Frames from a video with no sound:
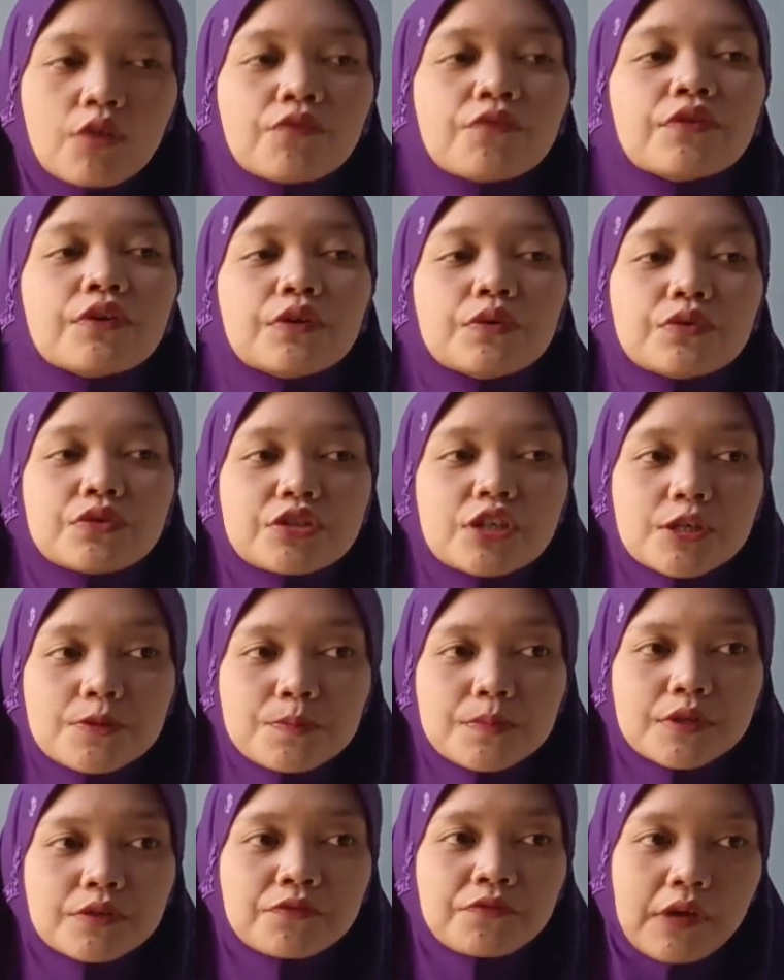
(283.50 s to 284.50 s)
Future
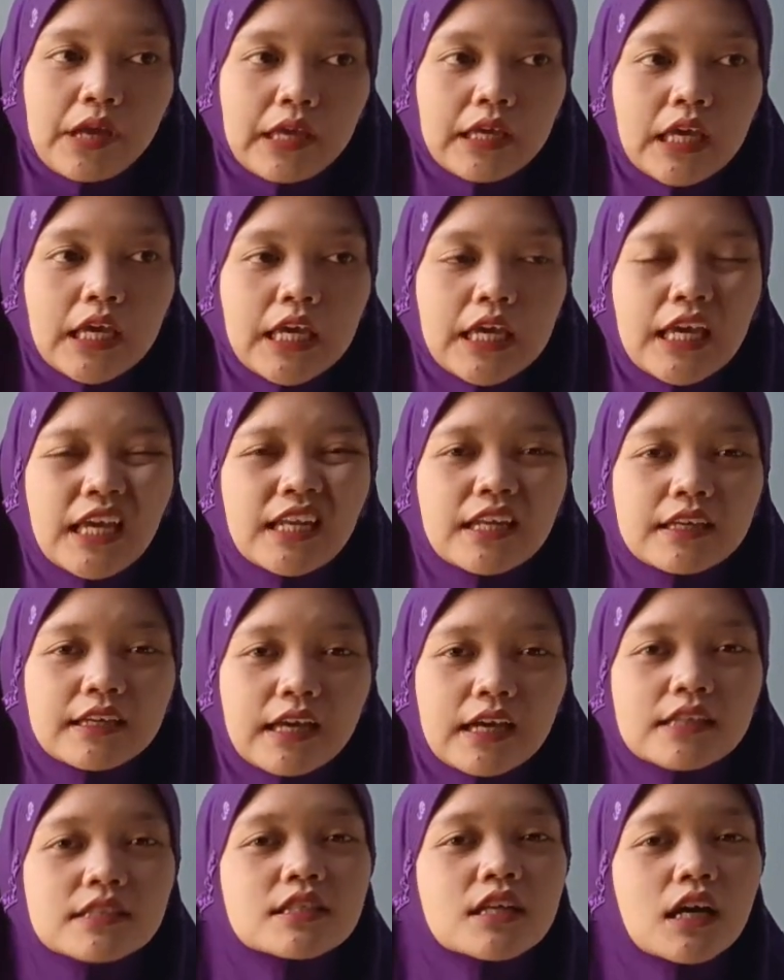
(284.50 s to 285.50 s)
perfect
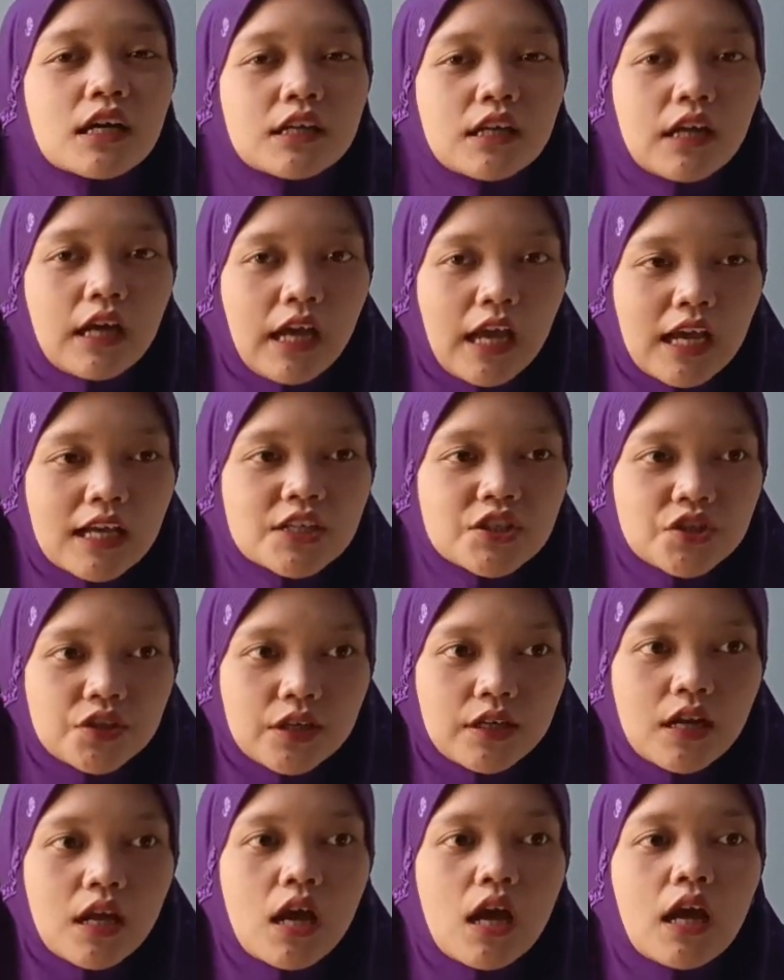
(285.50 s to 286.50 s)
indicates an
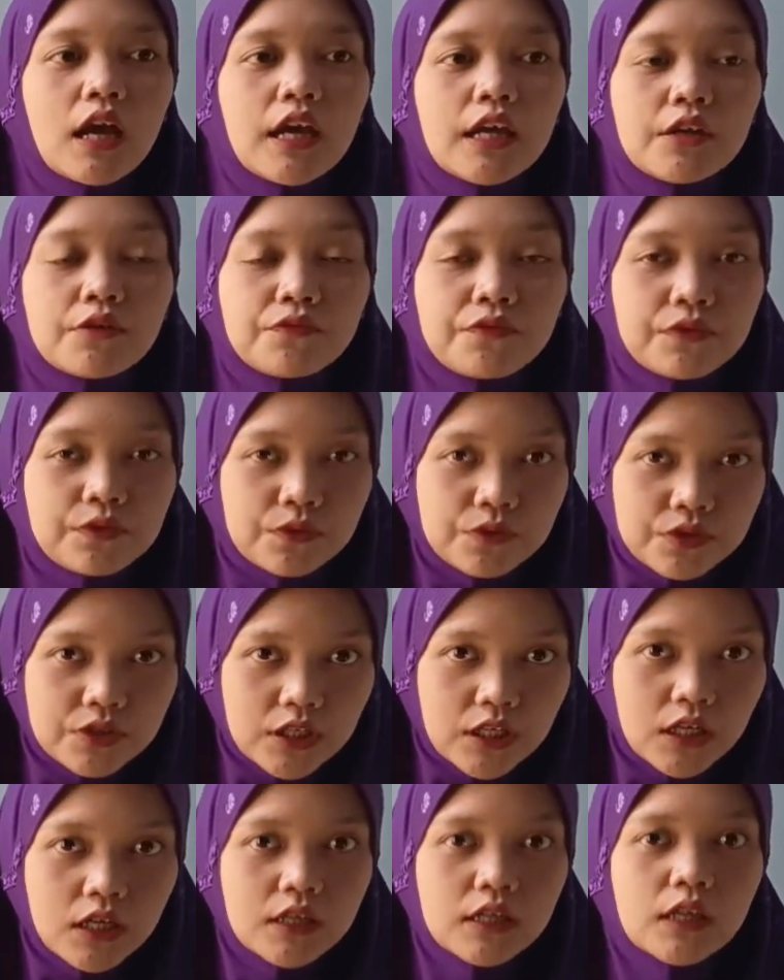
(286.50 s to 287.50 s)
action in the
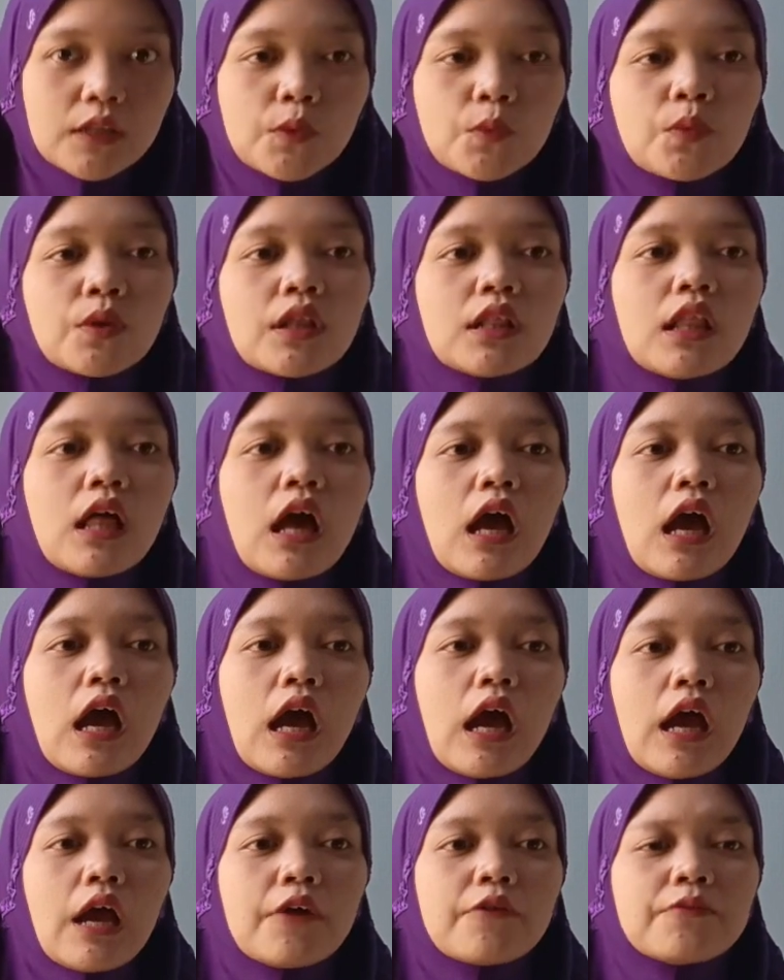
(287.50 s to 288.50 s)
future that will
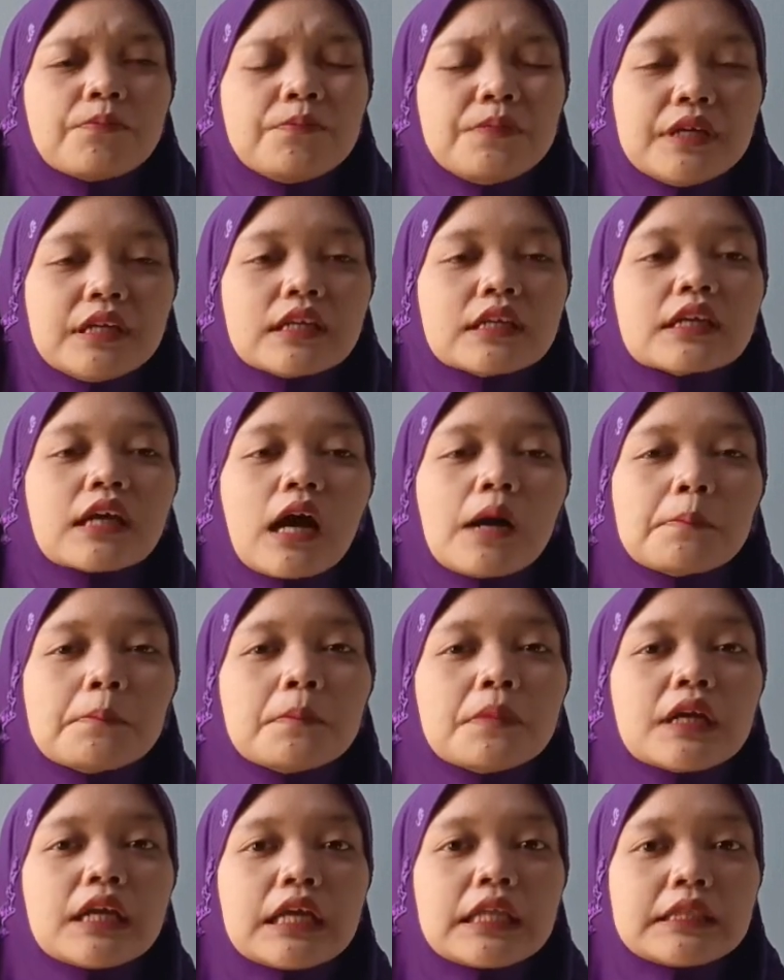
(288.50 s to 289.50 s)
have been
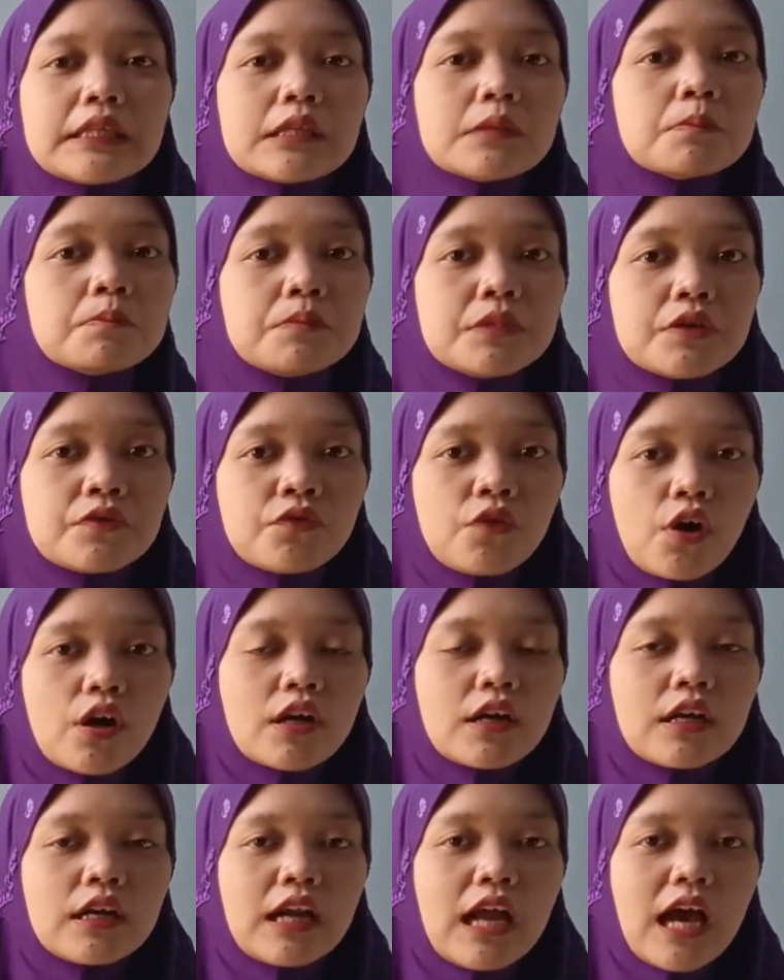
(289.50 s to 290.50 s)
completed before
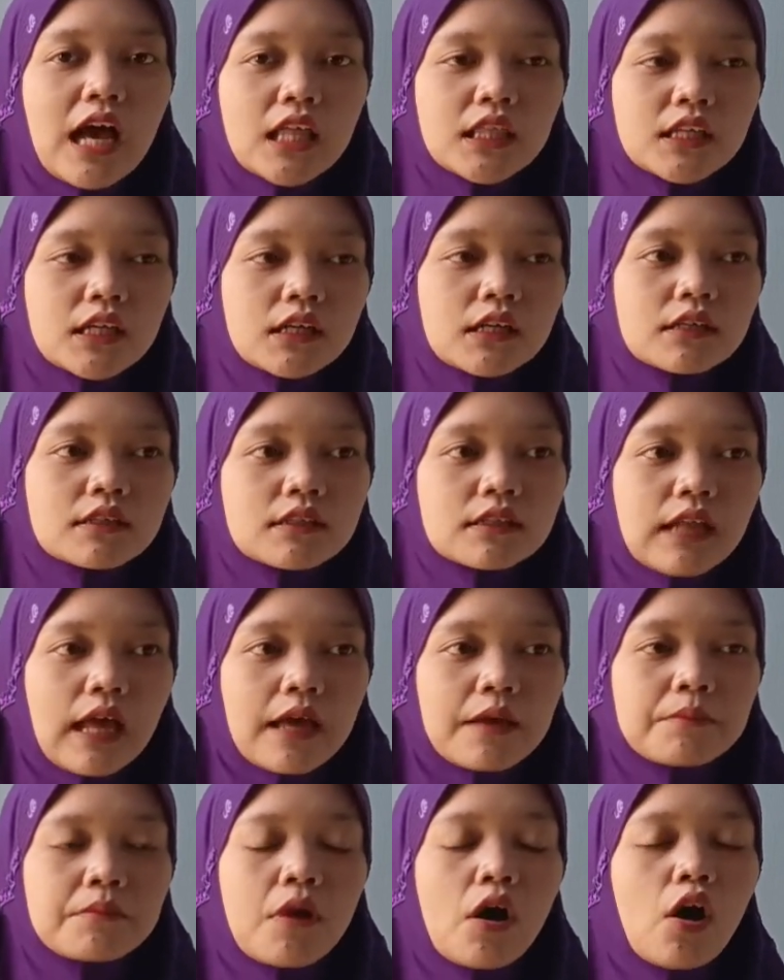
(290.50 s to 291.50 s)
another
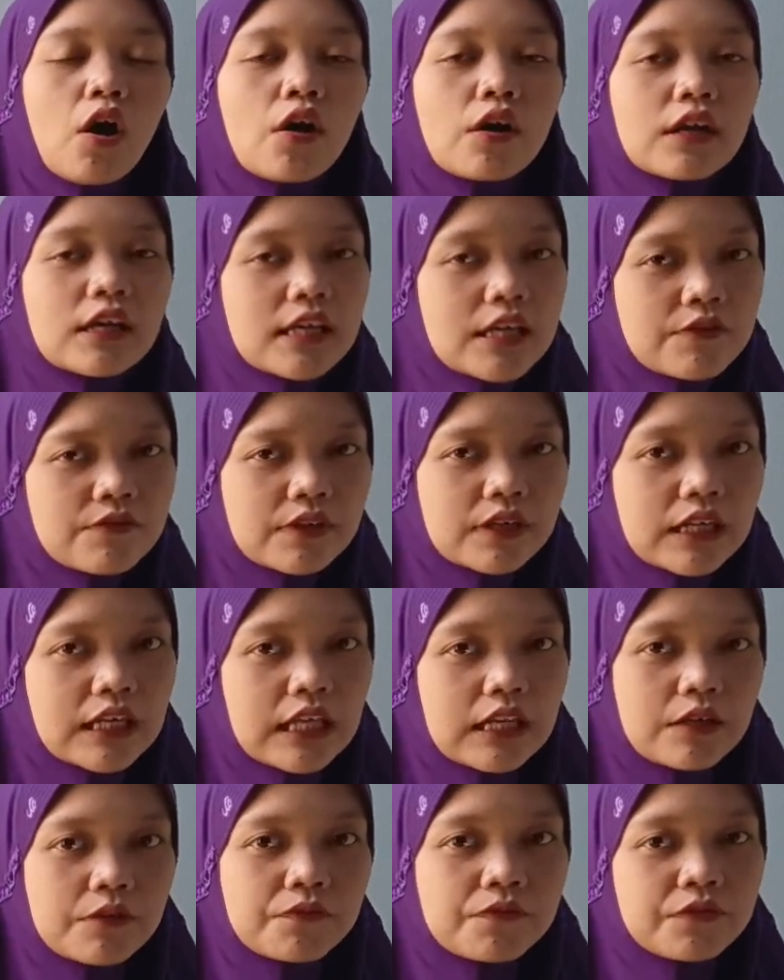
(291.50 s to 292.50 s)
time or even
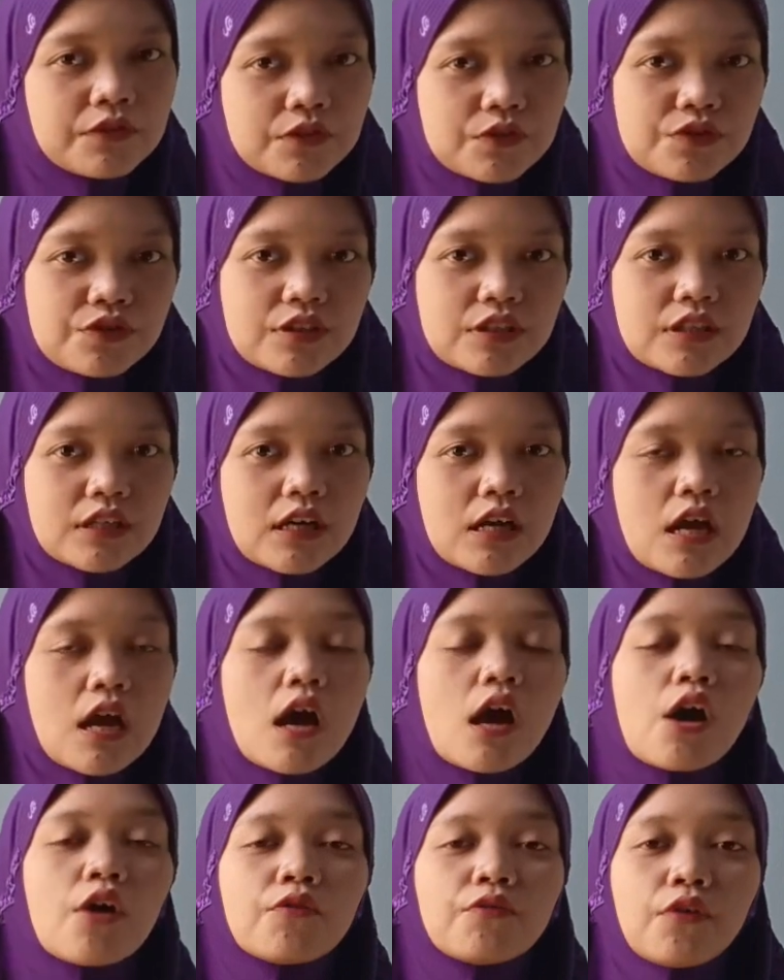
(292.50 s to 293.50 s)
in the future.
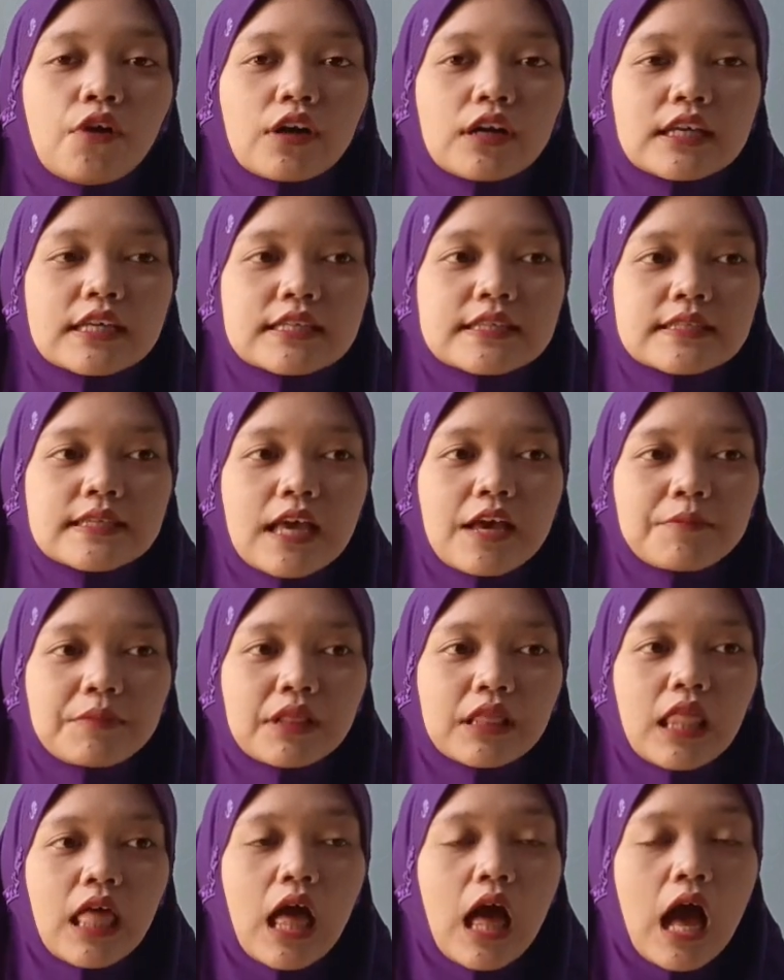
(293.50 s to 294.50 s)
For example,